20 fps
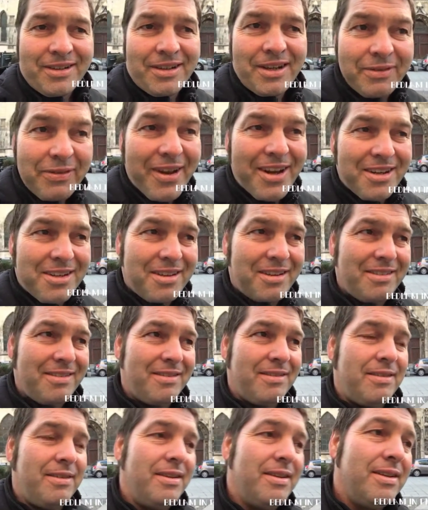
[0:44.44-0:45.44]
event
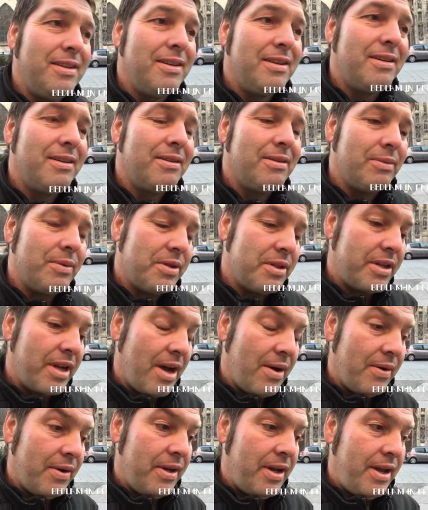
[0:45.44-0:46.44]
was
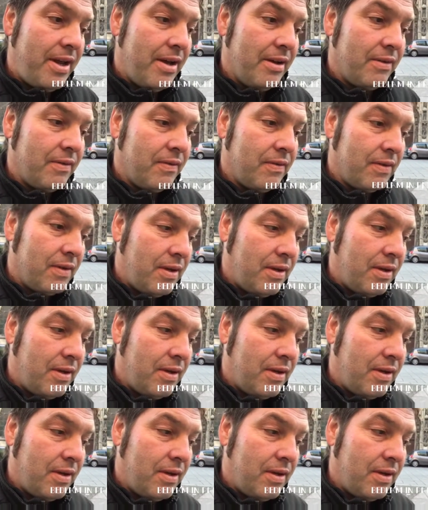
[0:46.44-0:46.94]
going down.